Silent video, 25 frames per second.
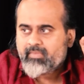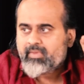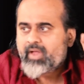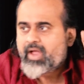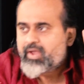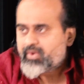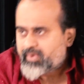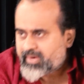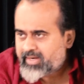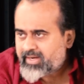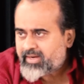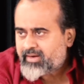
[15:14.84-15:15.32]

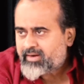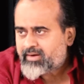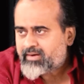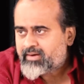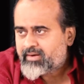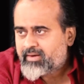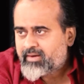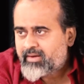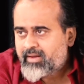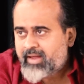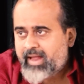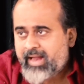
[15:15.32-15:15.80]
Are you getting it?
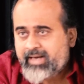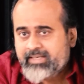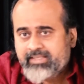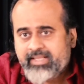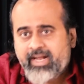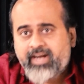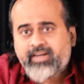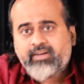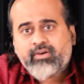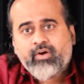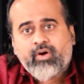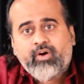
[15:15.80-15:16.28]
And
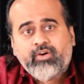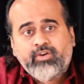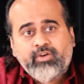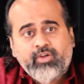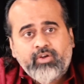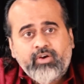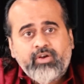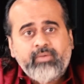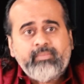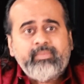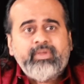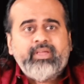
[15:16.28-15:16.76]
that
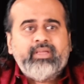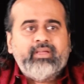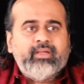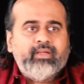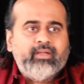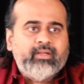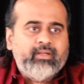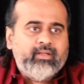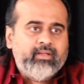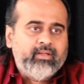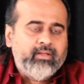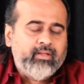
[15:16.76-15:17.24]

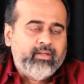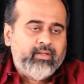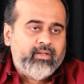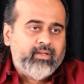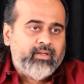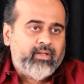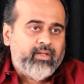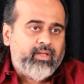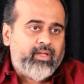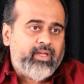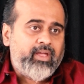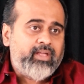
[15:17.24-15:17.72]
autonomy
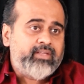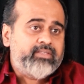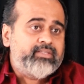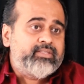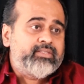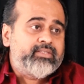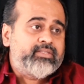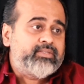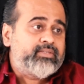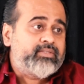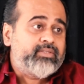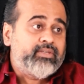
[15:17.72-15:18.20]

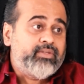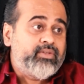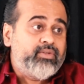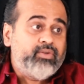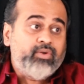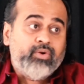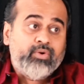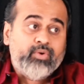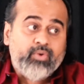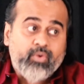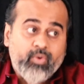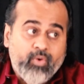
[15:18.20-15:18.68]
is
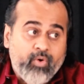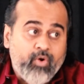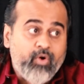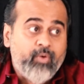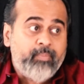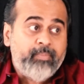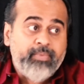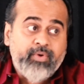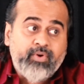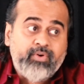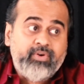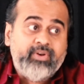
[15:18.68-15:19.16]
your
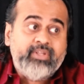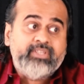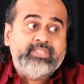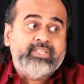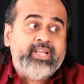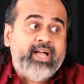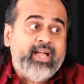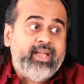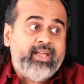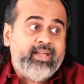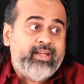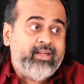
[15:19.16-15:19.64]
hope, your
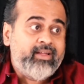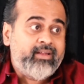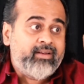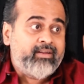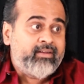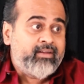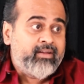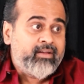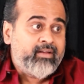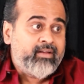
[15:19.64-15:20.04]
desire.